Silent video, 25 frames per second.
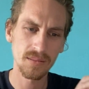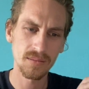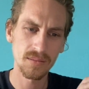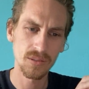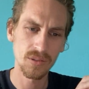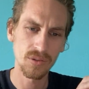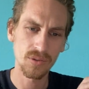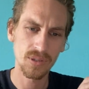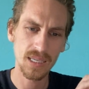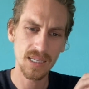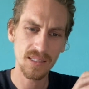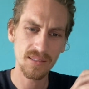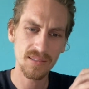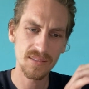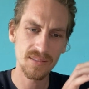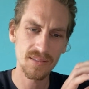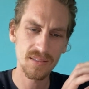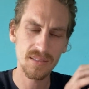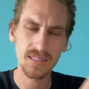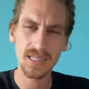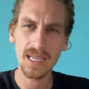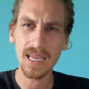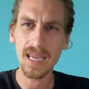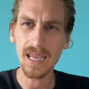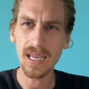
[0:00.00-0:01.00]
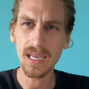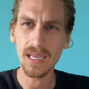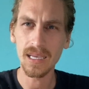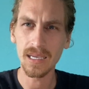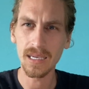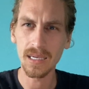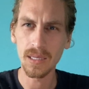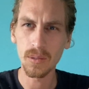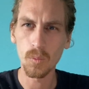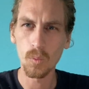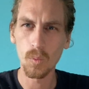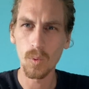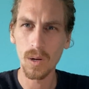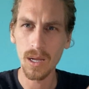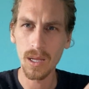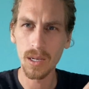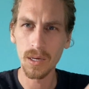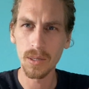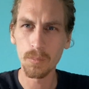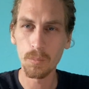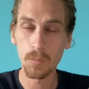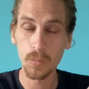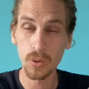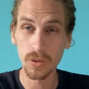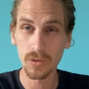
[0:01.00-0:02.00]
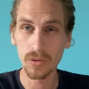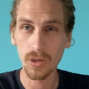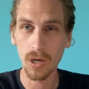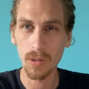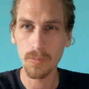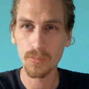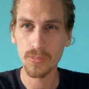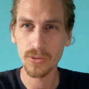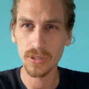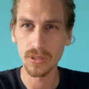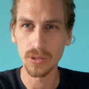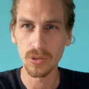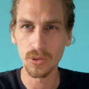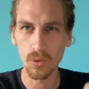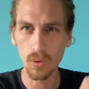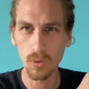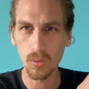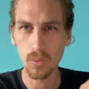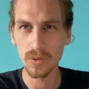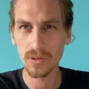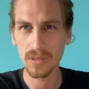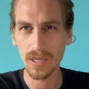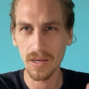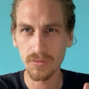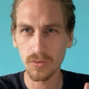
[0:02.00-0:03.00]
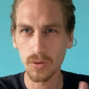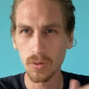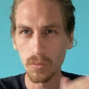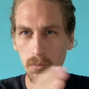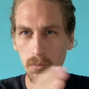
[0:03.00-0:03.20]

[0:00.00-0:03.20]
you you can't stay in one put option. You always have to